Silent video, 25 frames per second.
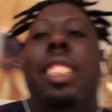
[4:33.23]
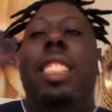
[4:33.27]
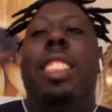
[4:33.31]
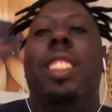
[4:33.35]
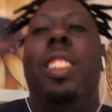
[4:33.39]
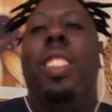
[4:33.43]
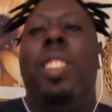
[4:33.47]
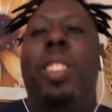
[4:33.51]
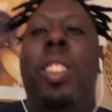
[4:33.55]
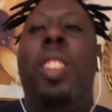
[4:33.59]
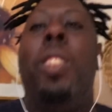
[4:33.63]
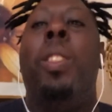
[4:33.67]

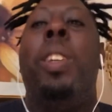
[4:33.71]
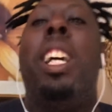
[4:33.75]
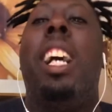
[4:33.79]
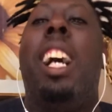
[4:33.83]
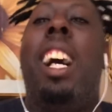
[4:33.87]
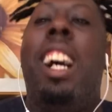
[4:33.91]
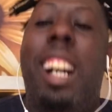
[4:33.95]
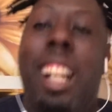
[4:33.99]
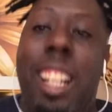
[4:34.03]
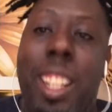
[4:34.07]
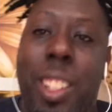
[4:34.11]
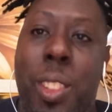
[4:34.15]
Guys, we
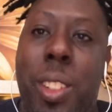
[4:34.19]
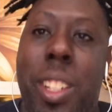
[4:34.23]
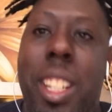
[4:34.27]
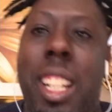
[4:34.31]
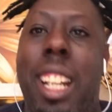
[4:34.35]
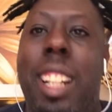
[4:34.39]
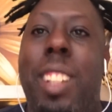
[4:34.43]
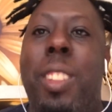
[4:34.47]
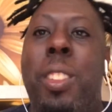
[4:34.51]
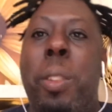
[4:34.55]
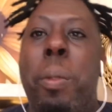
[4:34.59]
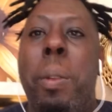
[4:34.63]
all know
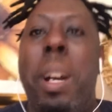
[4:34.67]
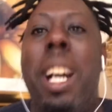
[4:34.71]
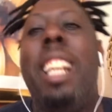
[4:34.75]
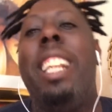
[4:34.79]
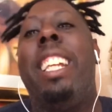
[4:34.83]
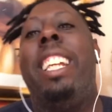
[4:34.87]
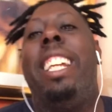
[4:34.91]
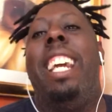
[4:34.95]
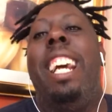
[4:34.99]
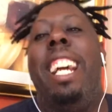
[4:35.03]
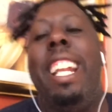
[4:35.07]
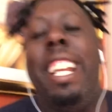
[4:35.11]
that. Woman
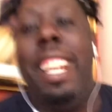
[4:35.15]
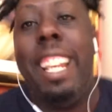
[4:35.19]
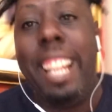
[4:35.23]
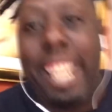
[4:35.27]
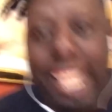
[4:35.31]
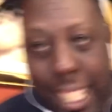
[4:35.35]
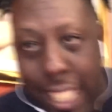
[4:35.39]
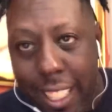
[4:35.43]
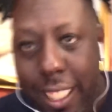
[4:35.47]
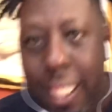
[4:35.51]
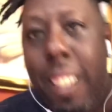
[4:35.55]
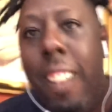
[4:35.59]

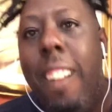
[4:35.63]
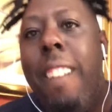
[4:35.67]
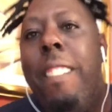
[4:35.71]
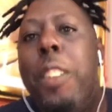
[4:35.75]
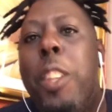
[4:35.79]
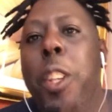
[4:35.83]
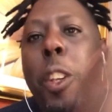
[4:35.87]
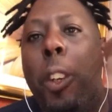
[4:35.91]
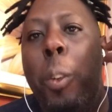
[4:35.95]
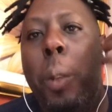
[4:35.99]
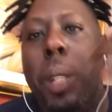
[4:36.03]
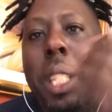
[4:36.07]
cannot
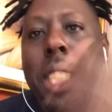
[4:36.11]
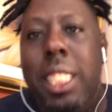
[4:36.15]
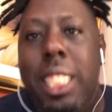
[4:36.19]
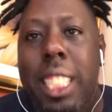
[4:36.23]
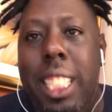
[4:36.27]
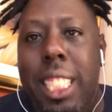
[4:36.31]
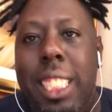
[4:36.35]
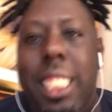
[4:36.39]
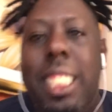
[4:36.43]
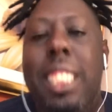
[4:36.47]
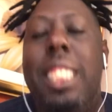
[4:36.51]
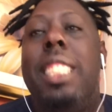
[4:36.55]

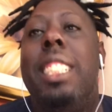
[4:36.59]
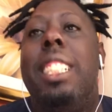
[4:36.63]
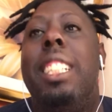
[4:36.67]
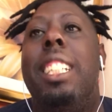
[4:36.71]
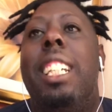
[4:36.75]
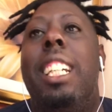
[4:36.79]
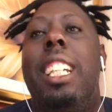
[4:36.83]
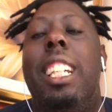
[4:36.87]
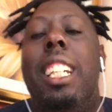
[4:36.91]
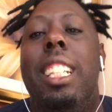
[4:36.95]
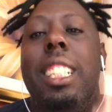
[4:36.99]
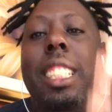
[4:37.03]
resist
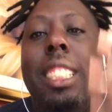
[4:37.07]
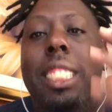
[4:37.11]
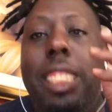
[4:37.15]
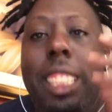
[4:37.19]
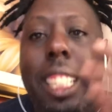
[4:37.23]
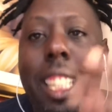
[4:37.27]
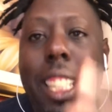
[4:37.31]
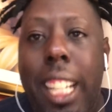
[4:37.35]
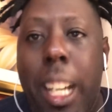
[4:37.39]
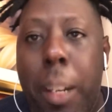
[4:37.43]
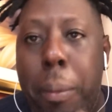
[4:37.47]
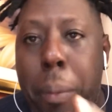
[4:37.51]

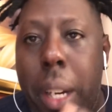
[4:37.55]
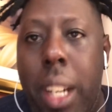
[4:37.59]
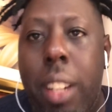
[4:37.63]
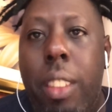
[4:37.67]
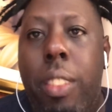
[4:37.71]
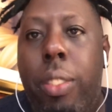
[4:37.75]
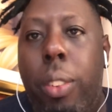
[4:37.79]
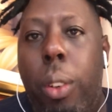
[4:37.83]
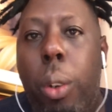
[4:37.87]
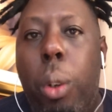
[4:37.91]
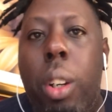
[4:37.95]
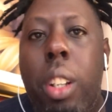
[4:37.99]
seeing a man
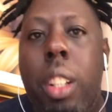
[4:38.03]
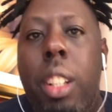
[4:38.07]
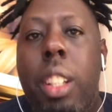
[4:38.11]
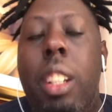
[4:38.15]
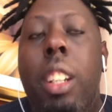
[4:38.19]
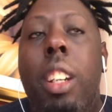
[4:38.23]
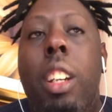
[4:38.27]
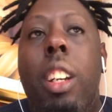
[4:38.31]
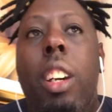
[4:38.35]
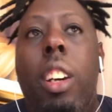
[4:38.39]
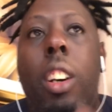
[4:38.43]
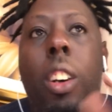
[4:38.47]
phone
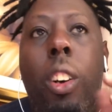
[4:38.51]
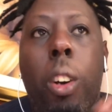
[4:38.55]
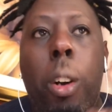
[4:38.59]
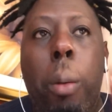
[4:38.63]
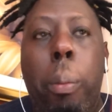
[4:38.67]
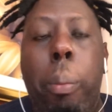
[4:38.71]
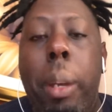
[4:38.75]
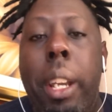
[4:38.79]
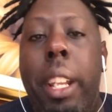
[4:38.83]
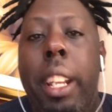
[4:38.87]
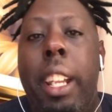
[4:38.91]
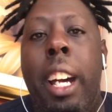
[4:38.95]

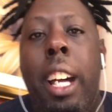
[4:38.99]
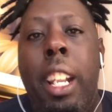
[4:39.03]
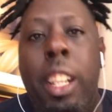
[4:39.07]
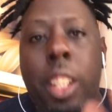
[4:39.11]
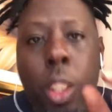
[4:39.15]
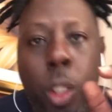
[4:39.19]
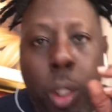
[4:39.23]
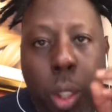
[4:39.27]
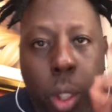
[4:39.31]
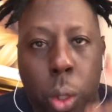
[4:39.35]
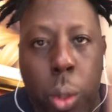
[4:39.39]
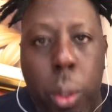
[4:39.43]
open and
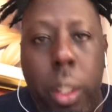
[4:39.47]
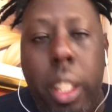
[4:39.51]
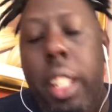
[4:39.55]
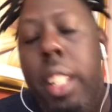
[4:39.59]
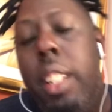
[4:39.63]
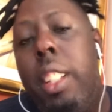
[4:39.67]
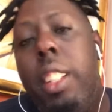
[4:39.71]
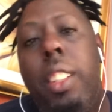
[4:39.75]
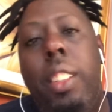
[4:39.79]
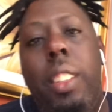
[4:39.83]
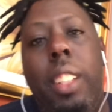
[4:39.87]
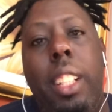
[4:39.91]
don't look
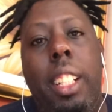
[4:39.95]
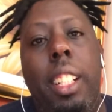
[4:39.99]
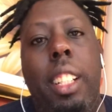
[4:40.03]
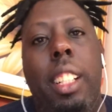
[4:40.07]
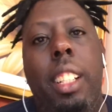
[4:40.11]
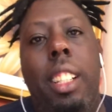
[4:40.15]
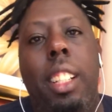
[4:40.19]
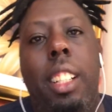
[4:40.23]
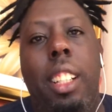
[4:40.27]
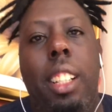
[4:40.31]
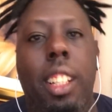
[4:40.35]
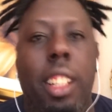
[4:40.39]
into it.
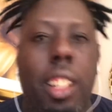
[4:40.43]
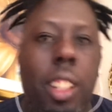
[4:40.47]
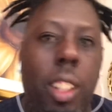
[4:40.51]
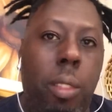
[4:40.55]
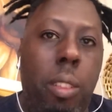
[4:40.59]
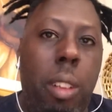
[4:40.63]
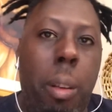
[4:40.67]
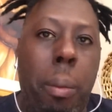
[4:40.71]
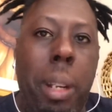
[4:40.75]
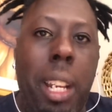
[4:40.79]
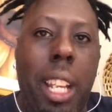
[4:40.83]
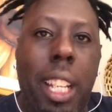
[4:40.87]

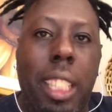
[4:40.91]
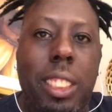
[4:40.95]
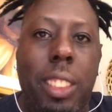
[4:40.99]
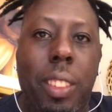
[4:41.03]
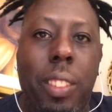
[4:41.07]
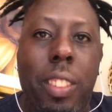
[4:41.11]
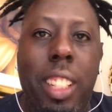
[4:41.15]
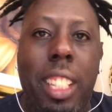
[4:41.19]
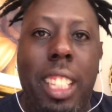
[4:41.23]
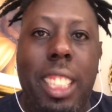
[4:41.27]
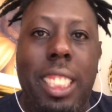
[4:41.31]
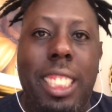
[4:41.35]
From me locks
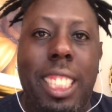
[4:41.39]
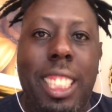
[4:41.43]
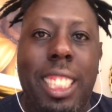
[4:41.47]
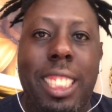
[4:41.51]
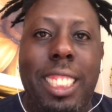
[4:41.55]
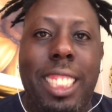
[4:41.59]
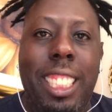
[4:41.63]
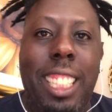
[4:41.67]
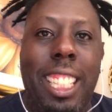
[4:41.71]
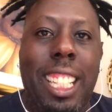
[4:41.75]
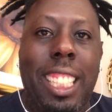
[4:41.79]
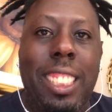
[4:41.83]
up in there, sir. You
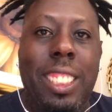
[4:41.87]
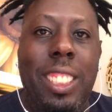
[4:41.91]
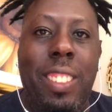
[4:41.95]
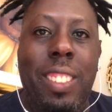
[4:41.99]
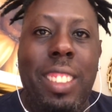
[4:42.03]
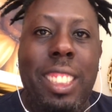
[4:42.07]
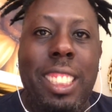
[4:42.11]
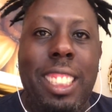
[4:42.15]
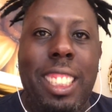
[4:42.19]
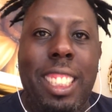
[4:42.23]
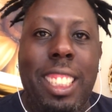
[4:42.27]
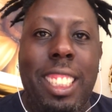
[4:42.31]
see locks up
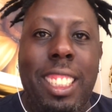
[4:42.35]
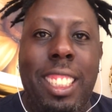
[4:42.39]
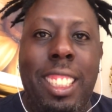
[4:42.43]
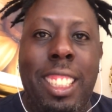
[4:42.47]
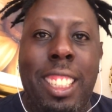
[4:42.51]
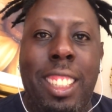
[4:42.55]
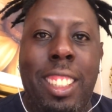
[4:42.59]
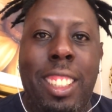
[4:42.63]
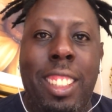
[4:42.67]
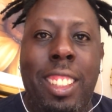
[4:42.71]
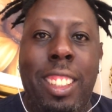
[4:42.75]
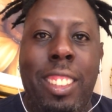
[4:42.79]
there, sir?
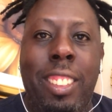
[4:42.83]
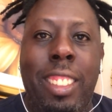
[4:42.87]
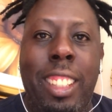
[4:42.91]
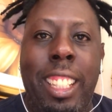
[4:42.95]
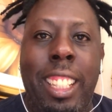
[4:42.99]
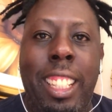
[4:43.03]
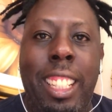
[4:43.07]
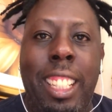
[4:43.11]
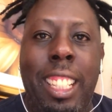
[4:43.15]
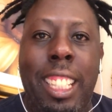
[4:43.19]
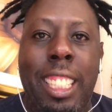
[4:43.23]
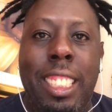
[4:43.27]

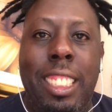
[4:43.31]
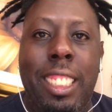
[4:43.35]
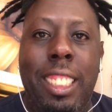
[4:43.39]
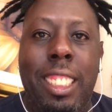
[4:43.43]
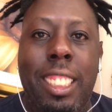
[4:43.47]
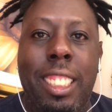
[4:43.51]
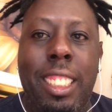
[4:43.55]
Yes, sir.